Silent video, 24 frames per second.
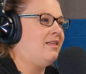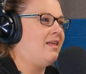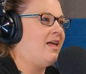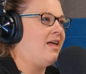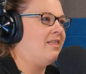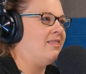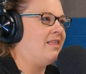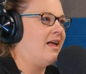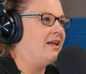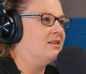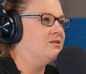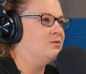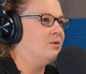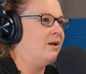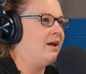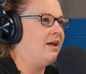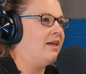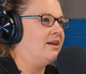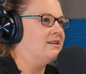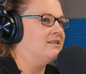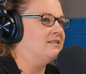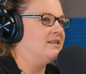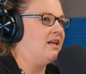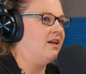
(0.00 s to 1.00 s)
And that's what I
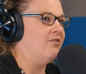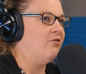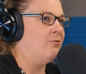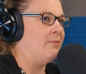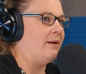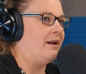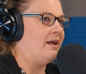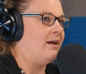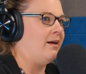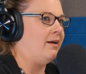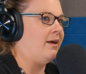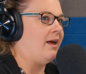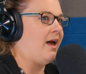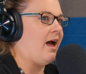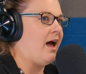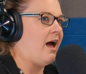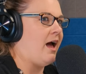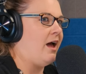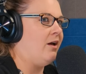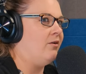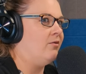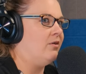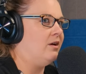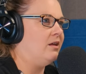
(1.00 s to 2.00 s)
like to tell everybody. Like,
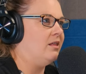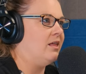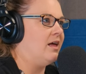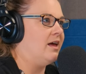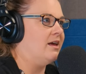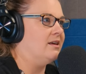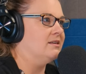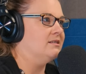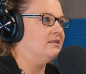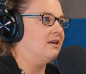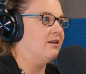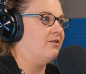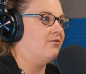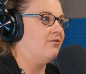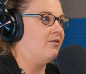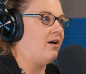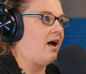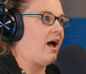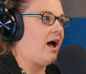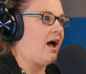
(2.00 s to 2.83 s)
I realize, like,